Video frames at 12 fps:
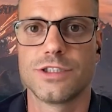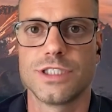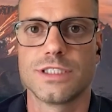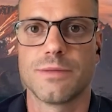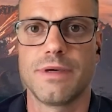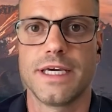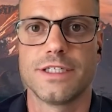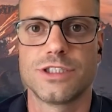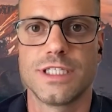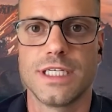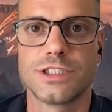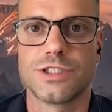She's a P H D.
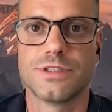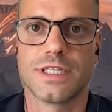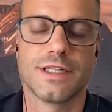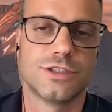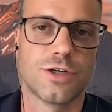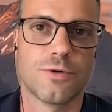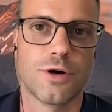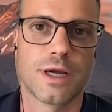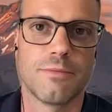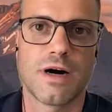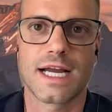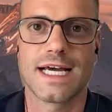She was on the Joe Rogan
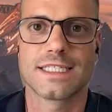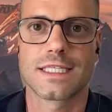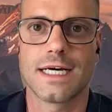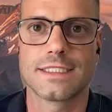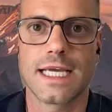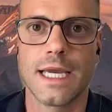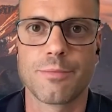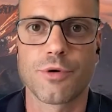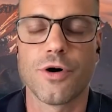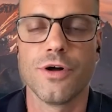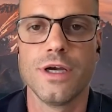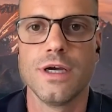podcast last
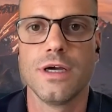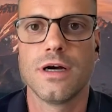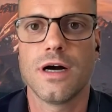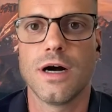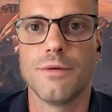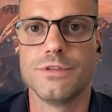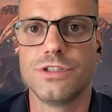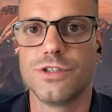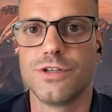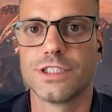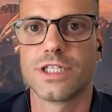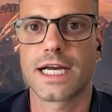April. Um, so you
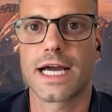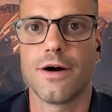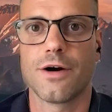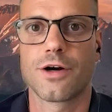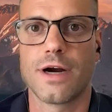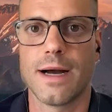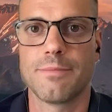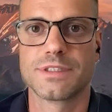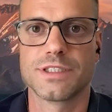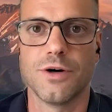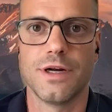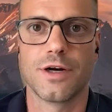can check out her
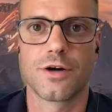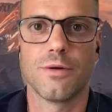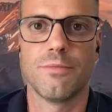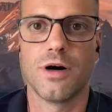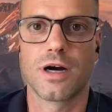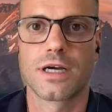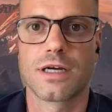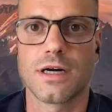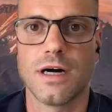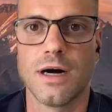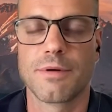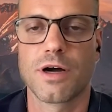episode in her book
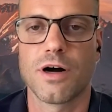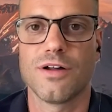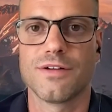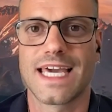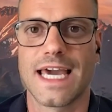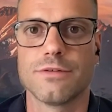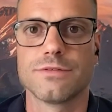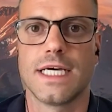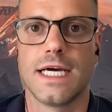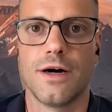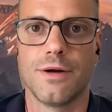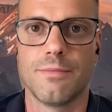uh, called
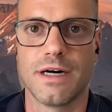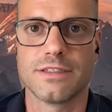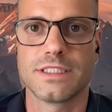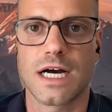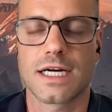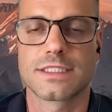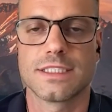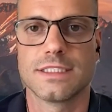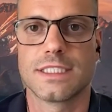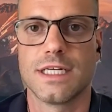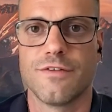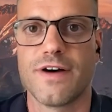Countdown, about toxins
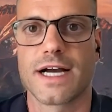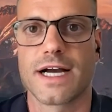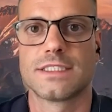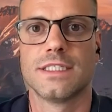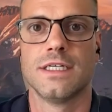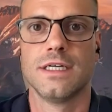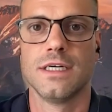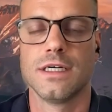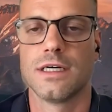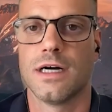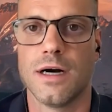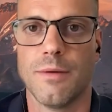that affect
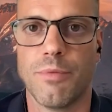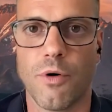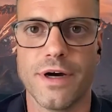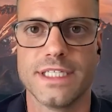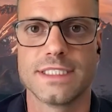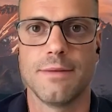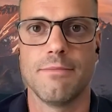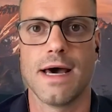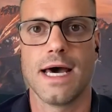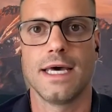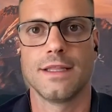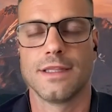Uh, boys and
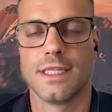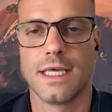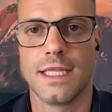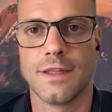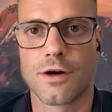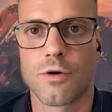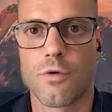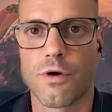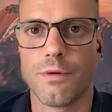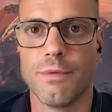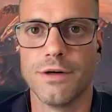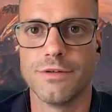men and, and their
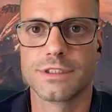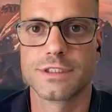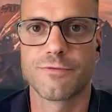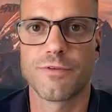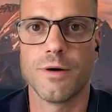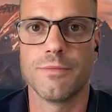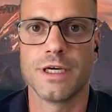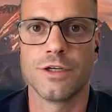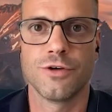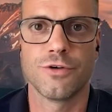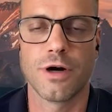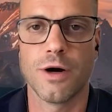hormones from in
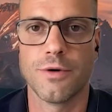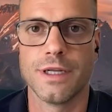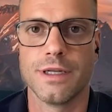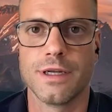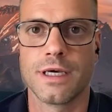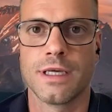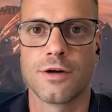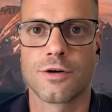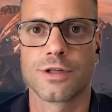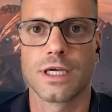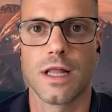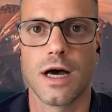utero and in
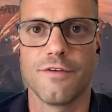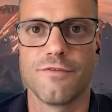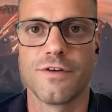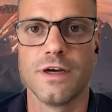early life.